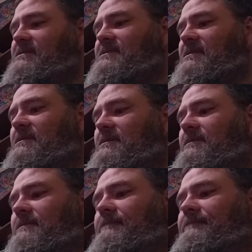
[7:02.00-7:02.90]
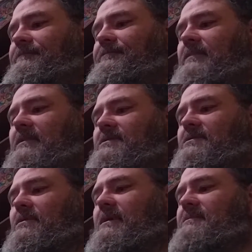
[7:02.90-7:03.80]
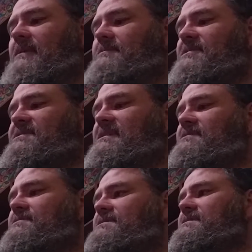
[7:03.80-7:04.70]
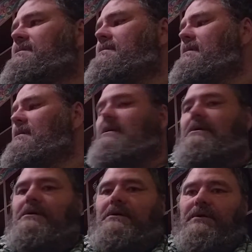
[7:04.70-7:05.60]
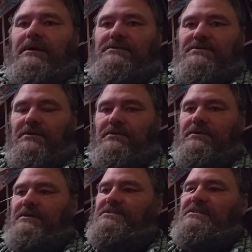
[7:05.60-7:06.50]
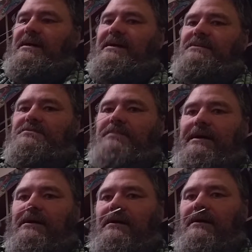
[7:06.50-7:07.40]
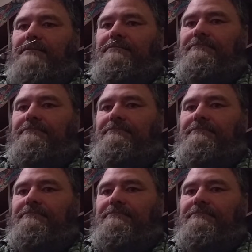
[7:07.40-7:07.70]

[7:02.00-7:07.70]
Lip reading: so I'm just interested. All right, so it slides back on,